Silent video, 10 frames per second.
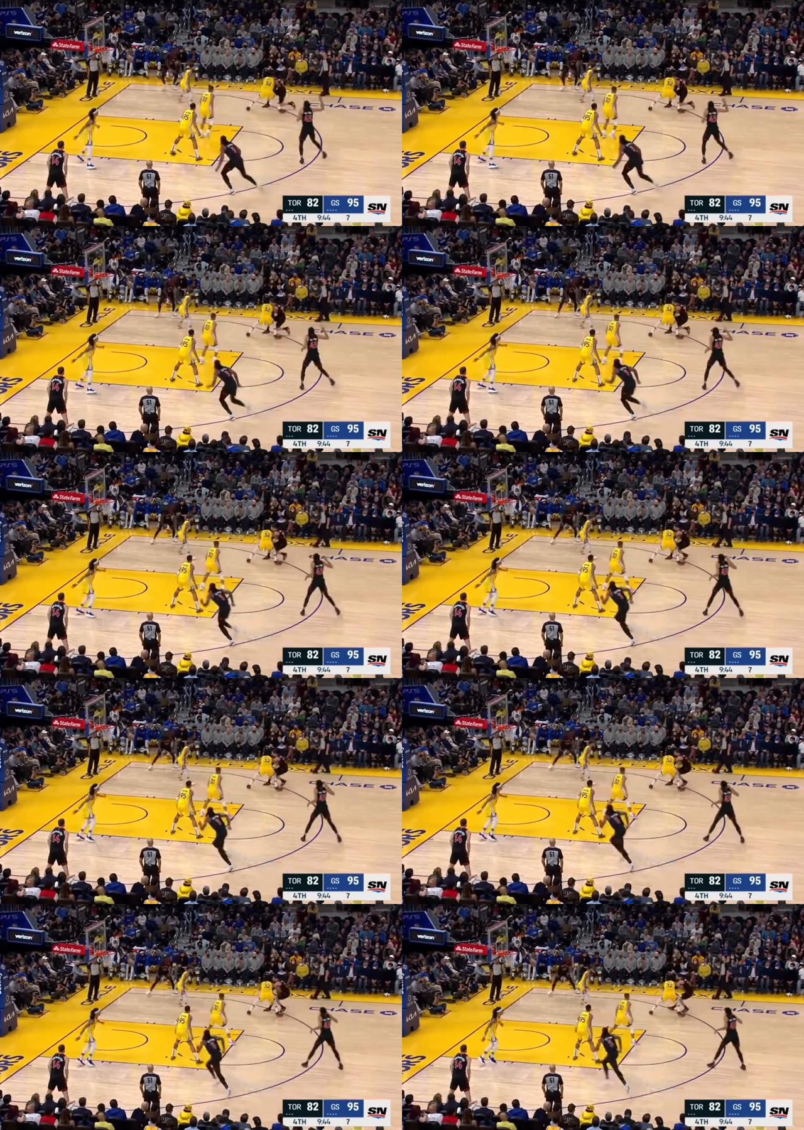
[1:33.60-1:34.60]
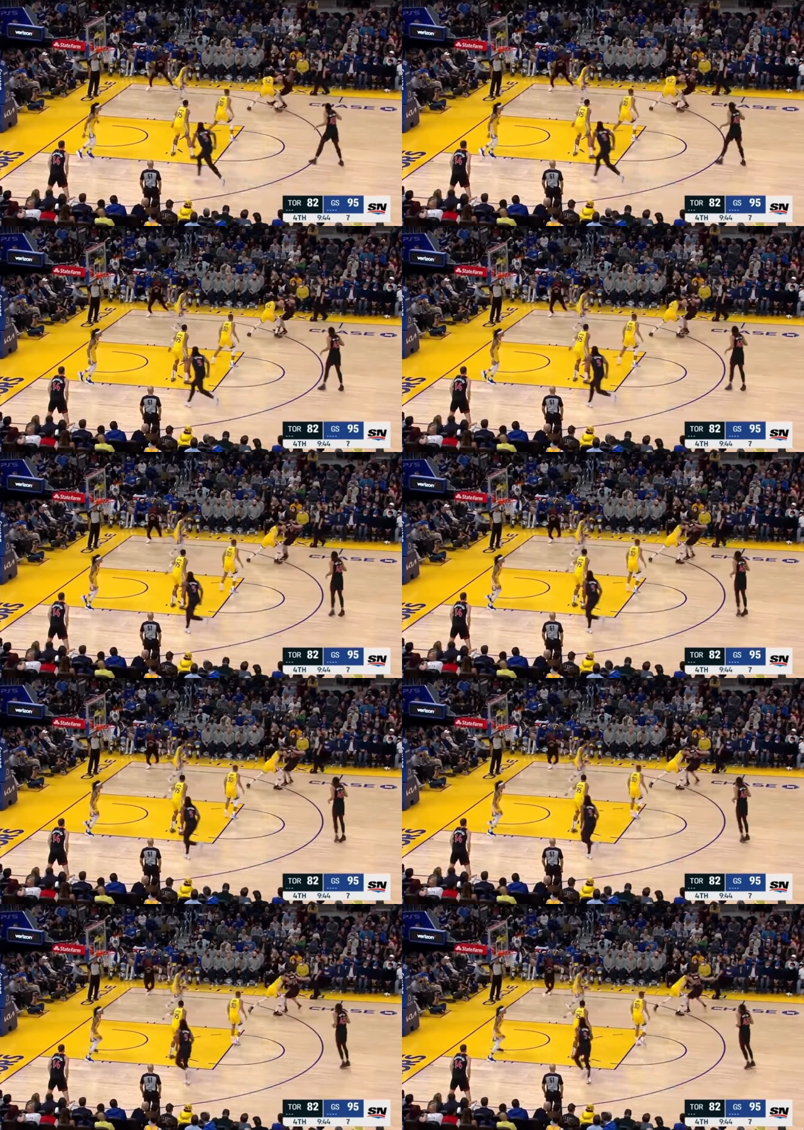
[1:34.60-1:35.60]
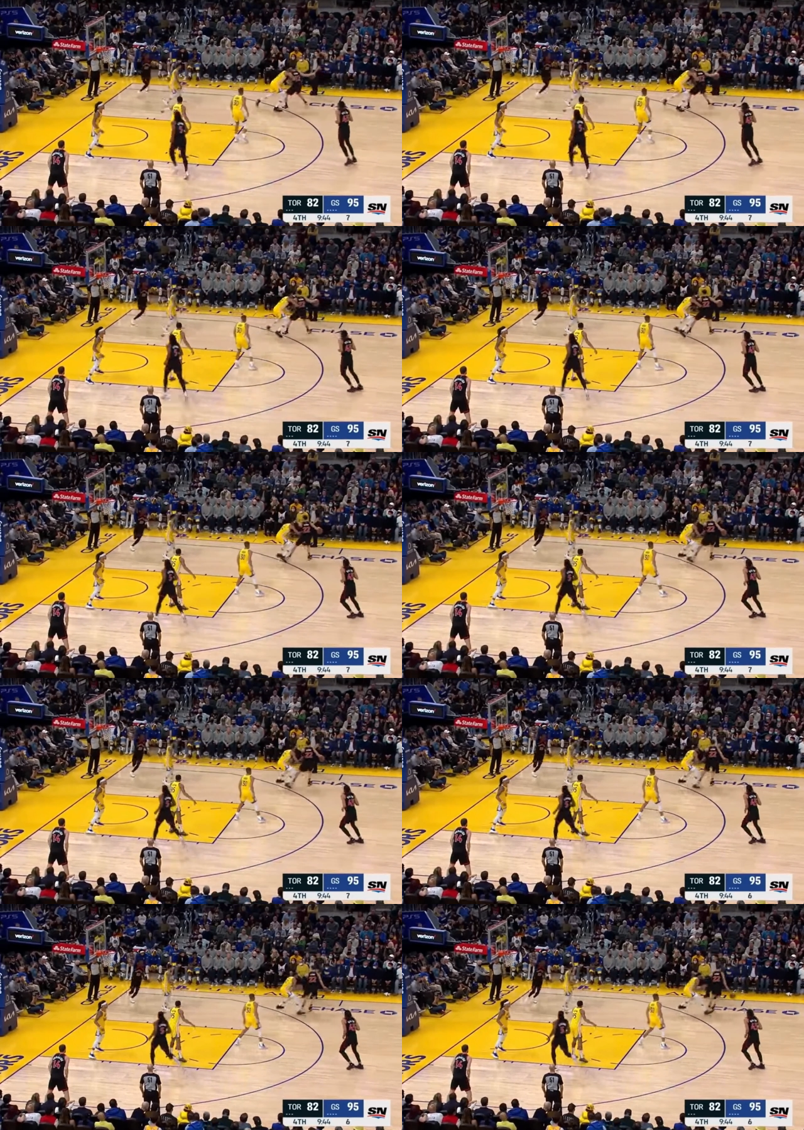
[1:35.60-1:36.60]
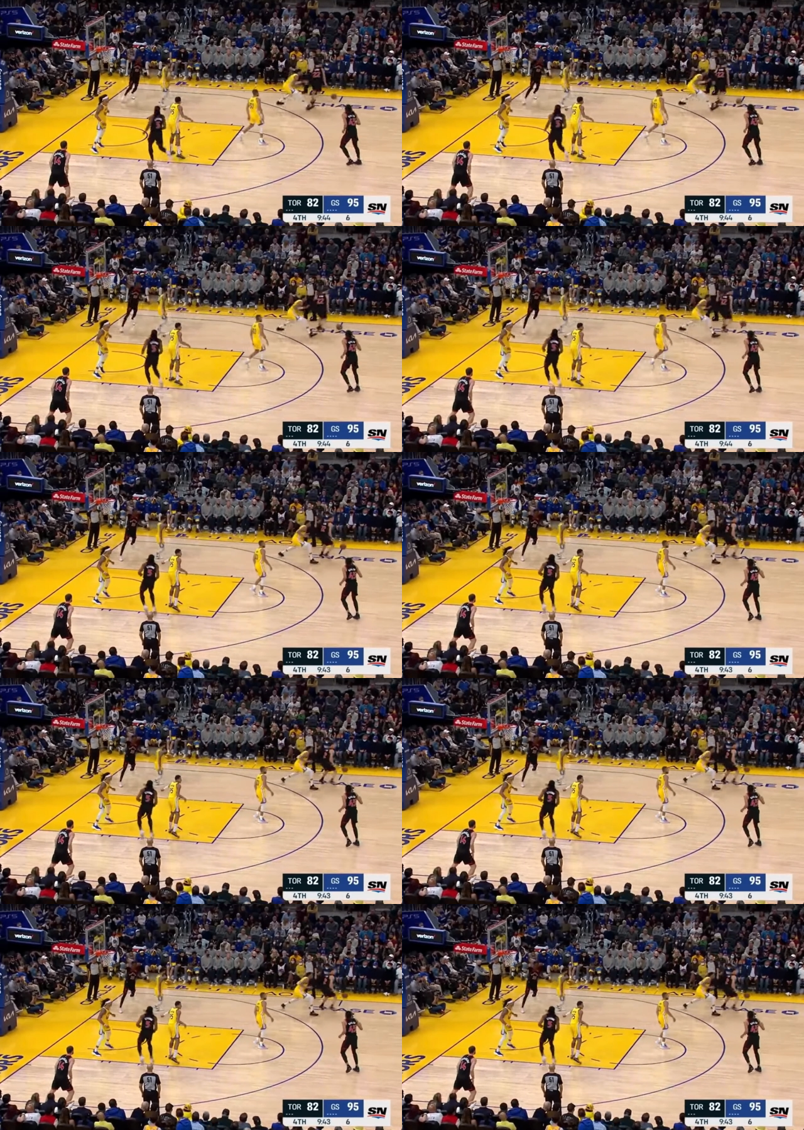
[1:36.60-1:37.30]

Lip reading: [unreadable: no face in view]